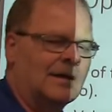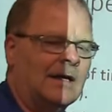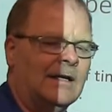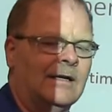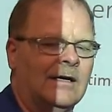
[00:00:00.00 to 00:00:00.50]

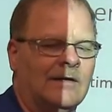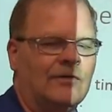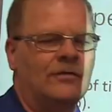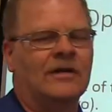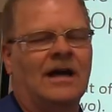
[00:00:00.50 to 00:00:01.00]
And if
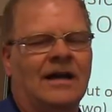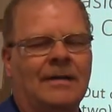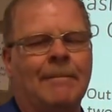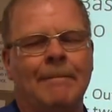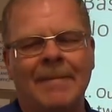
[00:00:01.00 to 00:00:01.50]
you've got a
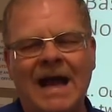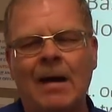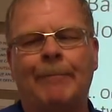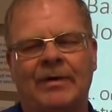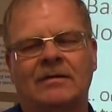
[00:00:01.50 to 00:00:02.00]

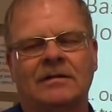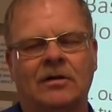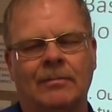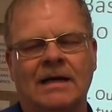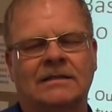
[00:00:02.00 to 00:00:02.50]
MAP,
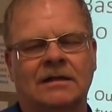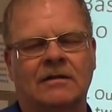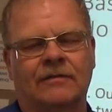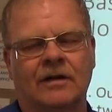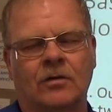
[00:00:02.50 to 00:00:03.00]

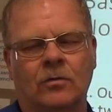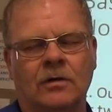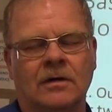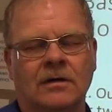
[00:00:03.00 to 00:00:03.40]
manifold